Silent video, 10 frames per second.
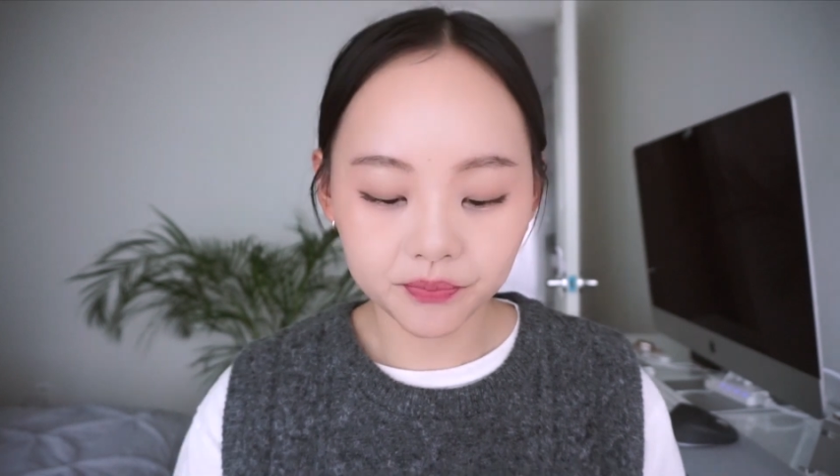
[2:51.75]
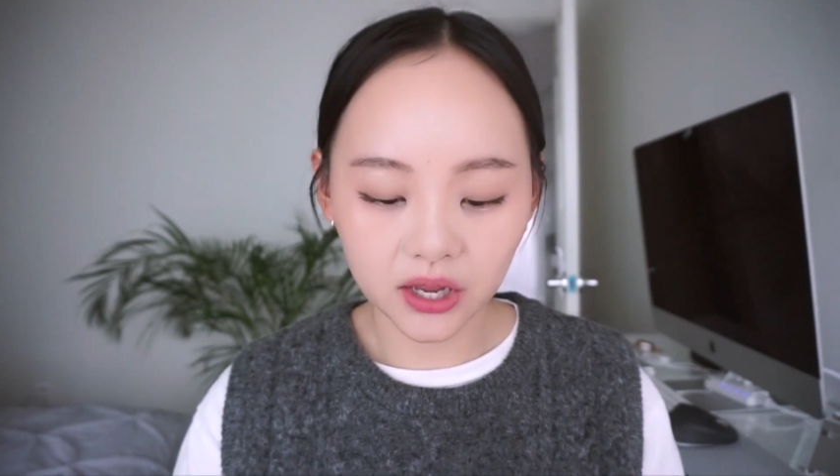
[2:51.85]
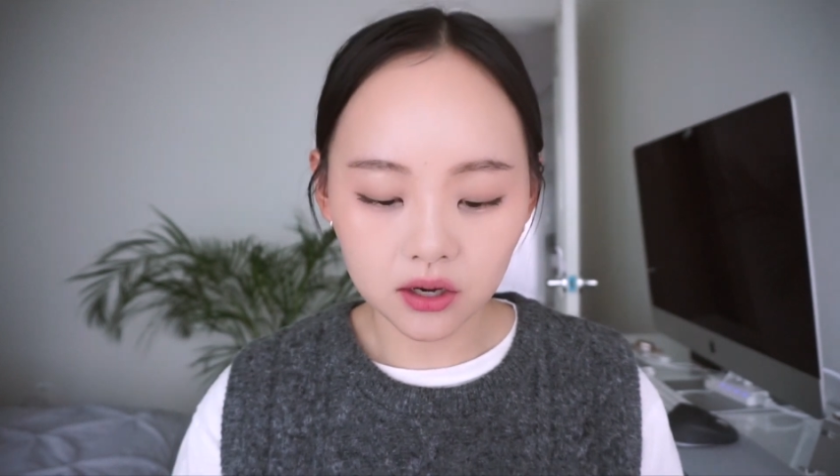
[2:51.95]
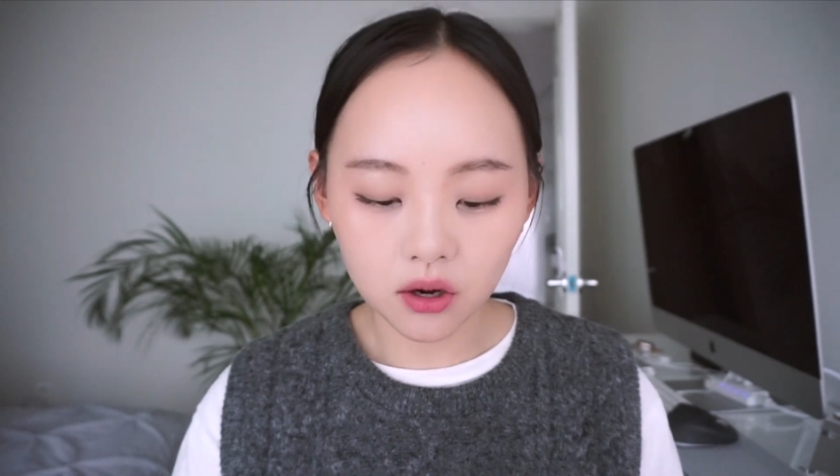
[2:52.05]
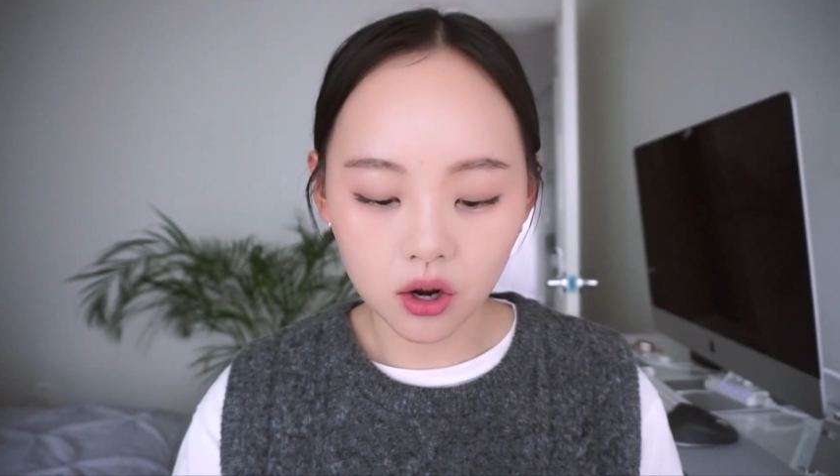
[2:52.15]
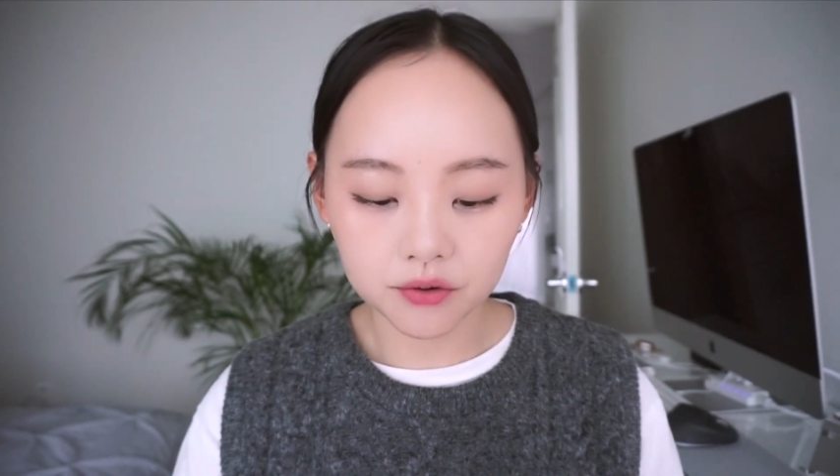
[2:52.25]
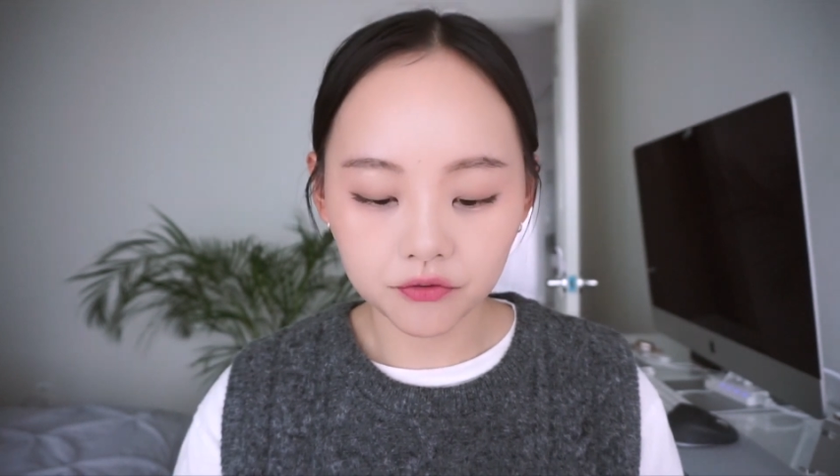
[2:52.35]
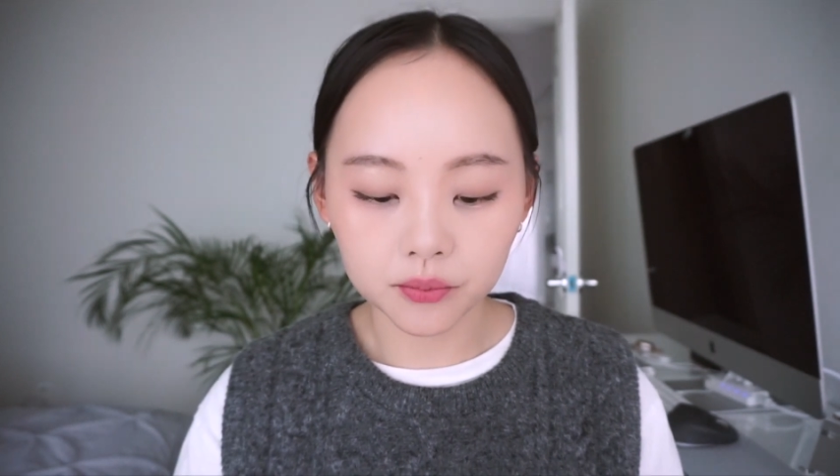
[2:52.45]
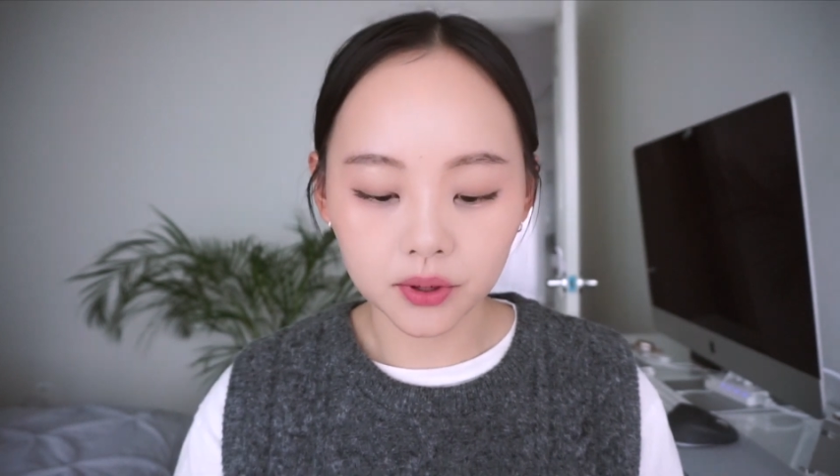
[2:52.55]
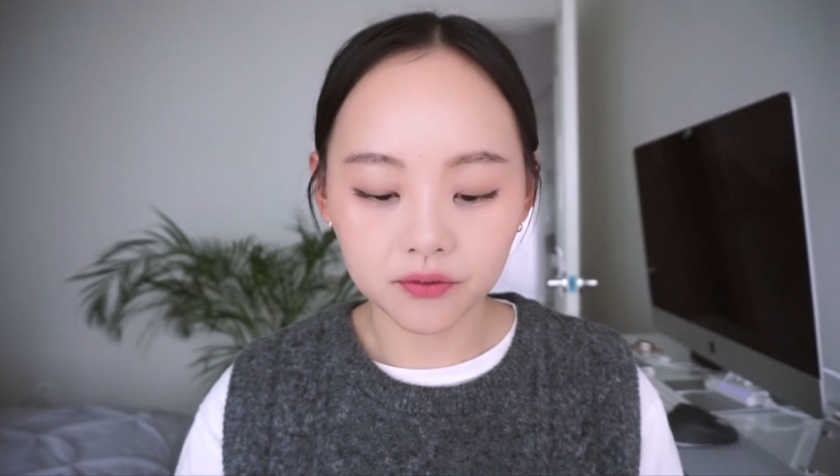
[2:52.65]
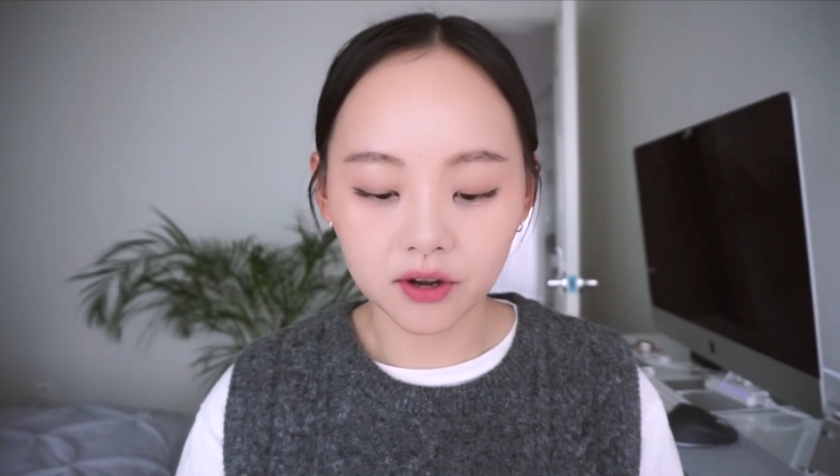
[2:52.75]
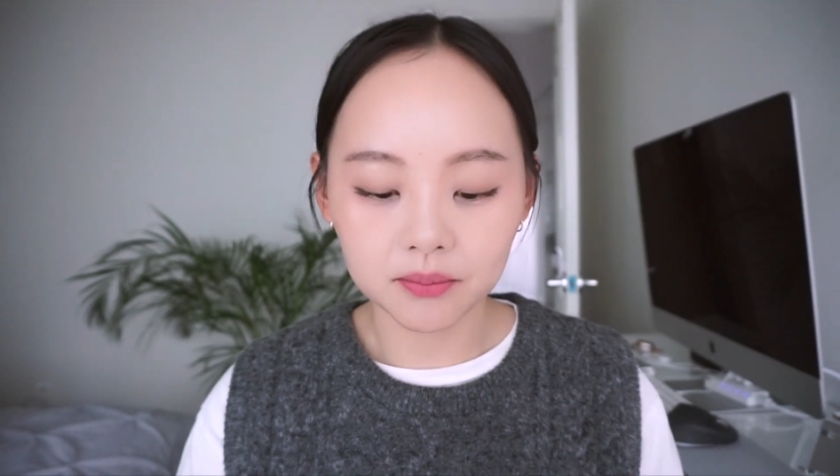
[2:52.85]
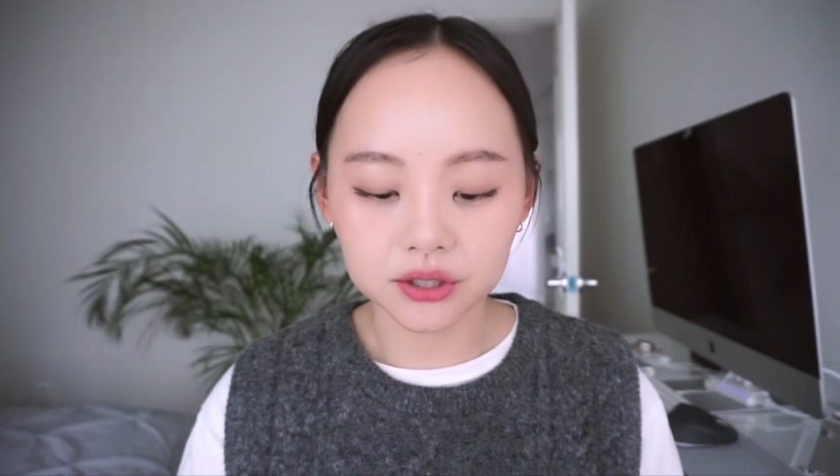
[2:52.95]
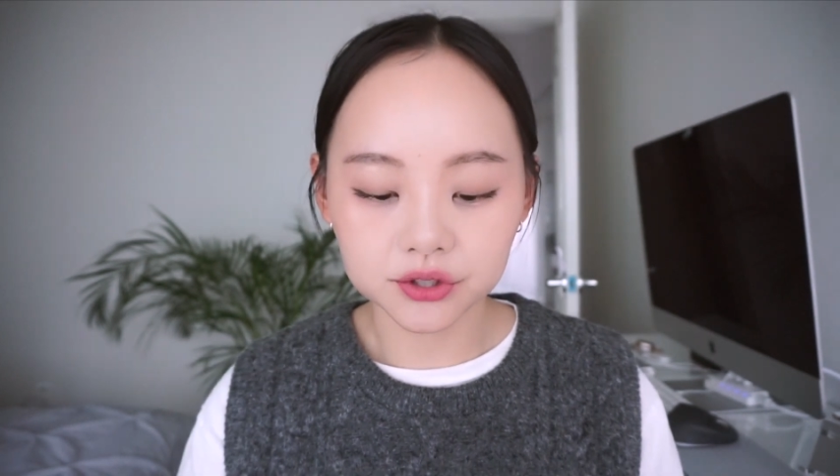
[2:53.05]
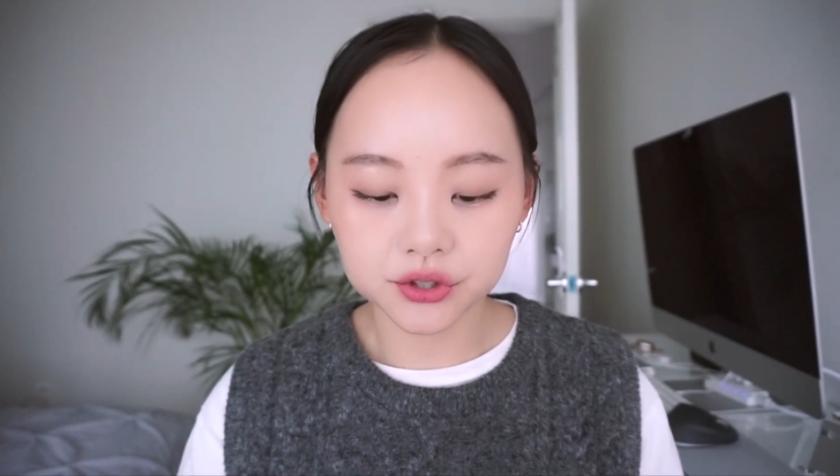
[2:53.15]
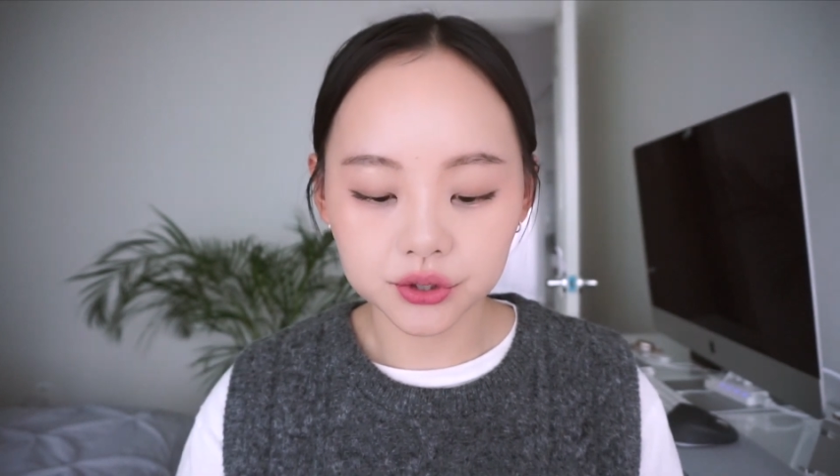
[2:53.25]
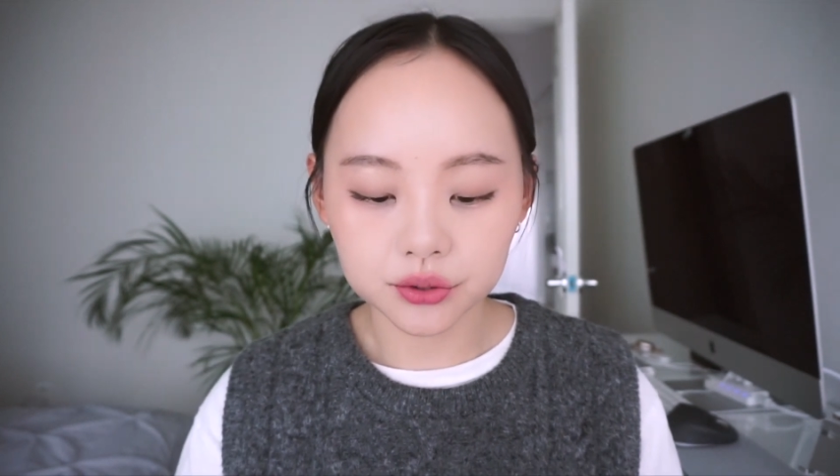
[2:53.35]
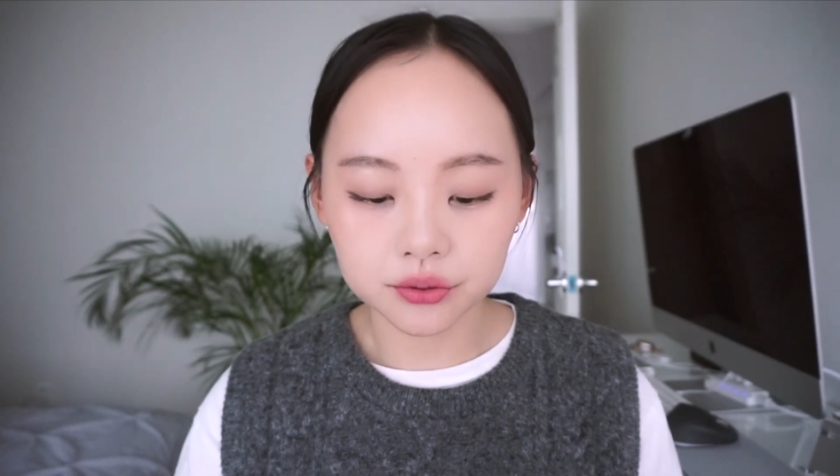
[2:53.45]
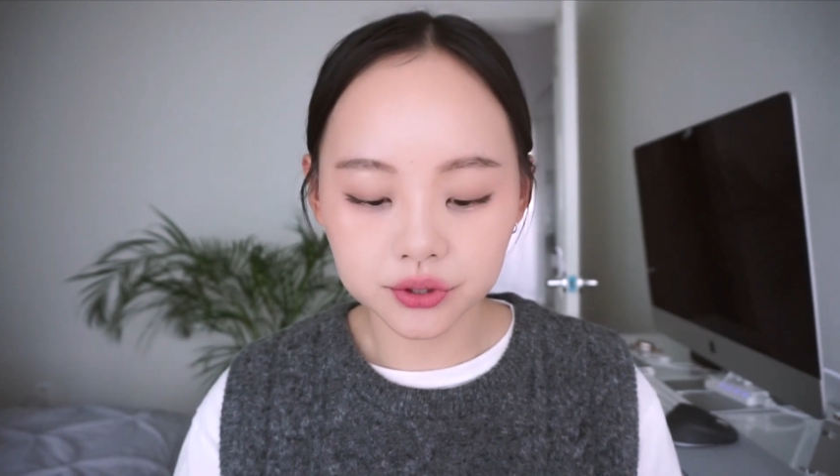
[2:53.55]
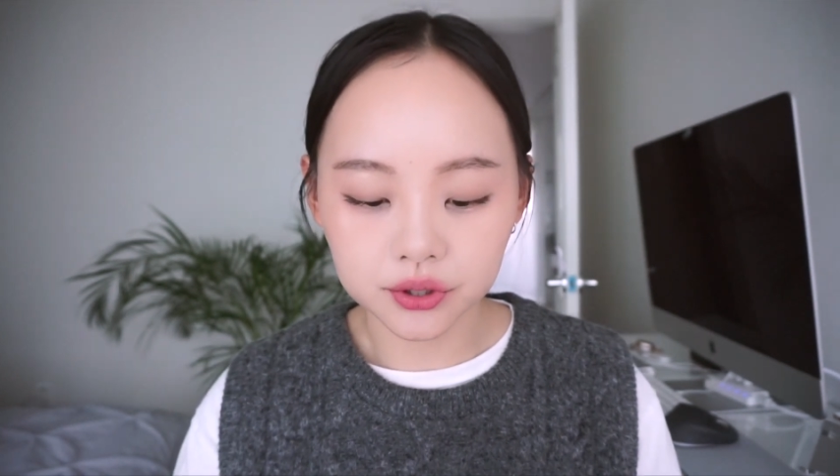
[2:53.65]
I had it on for about five minutes
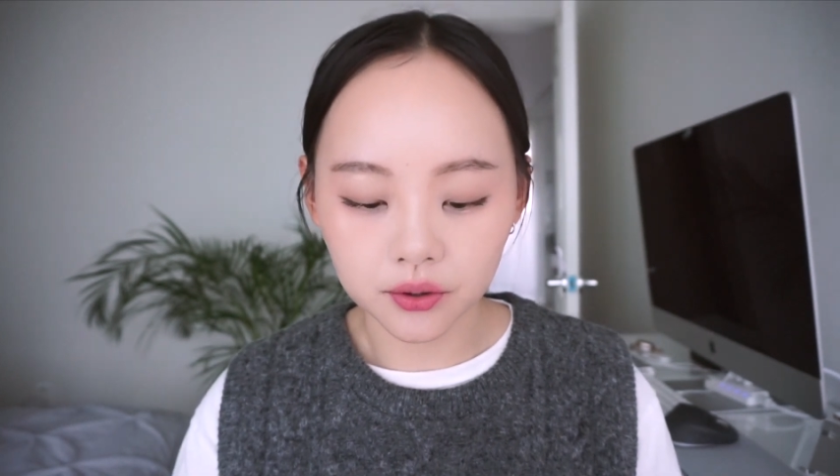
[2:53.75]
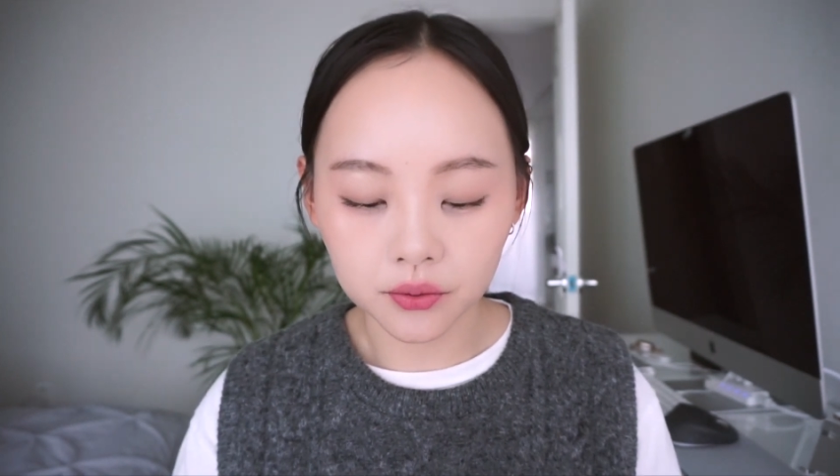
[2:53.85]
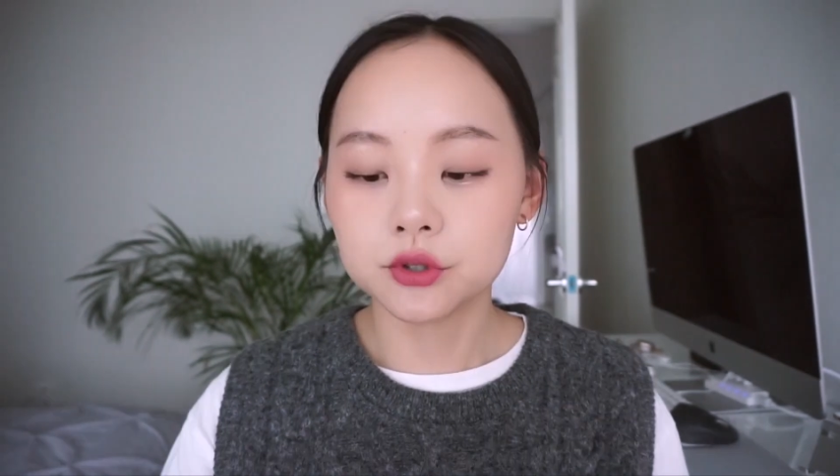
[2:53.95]
too, so.